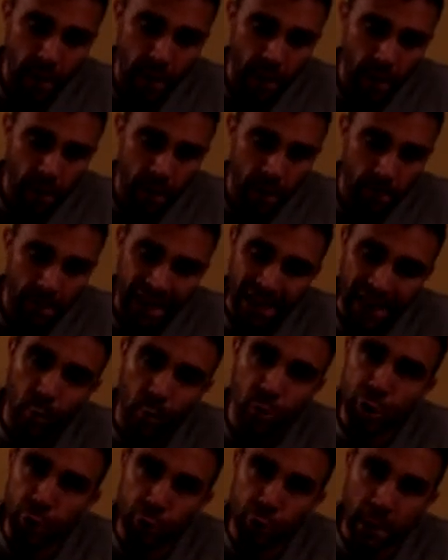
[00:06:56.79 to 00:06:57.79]
I
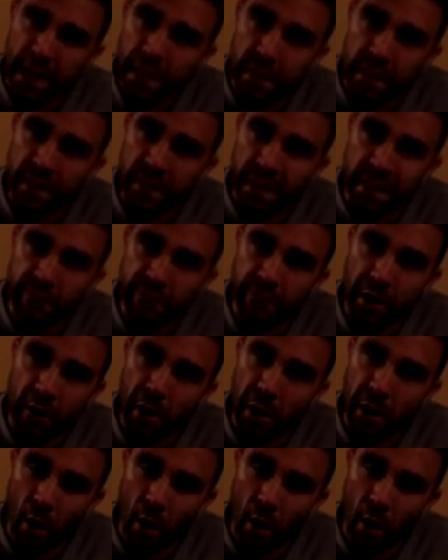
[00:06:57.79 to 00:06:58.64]
don't train in these very